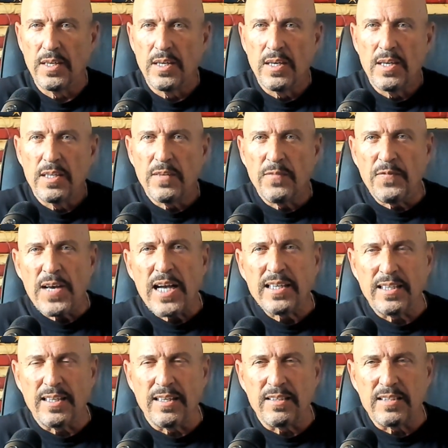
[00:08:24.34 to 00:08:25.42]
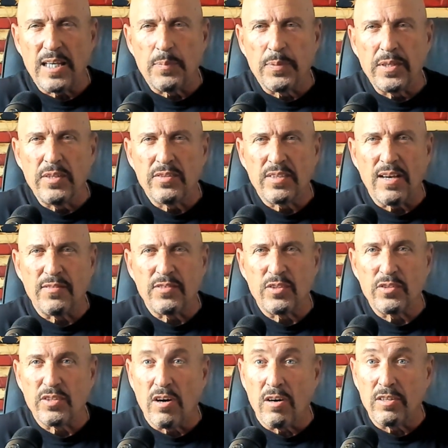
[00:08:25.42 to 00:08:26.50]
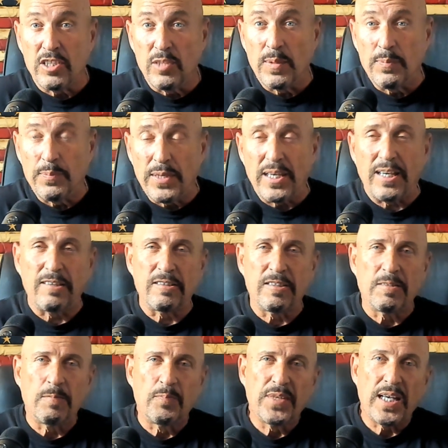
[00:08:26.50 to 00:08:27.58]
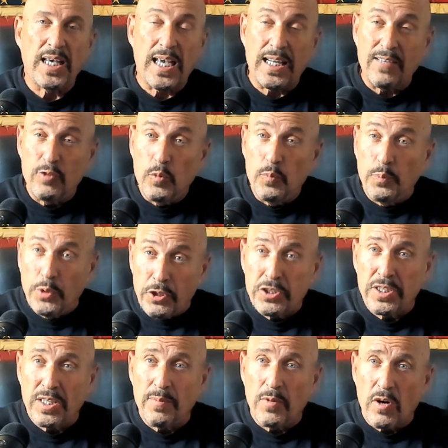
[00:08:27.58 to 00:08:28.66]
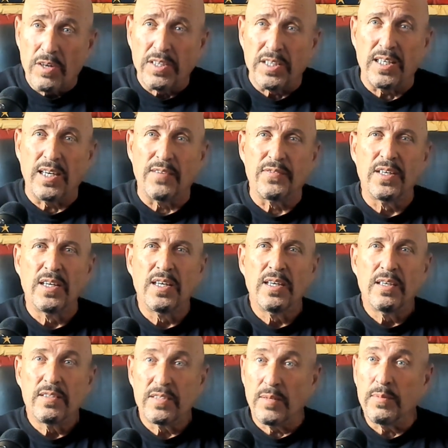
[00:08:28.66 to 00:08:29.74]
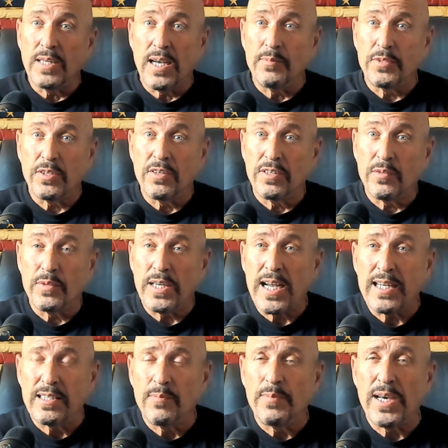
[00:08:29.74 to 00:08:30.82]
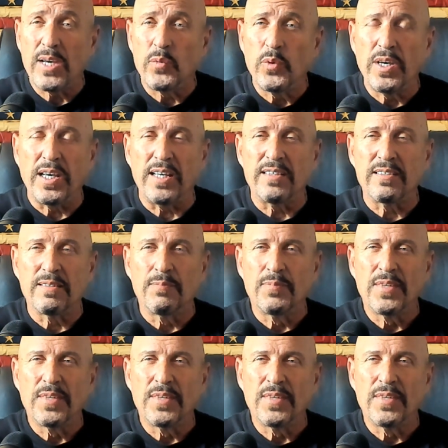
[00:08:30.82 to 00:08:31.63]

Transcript: The fact is that police officers are human beings, and if you push them hard enough, sometimes they're going to react in bad ways.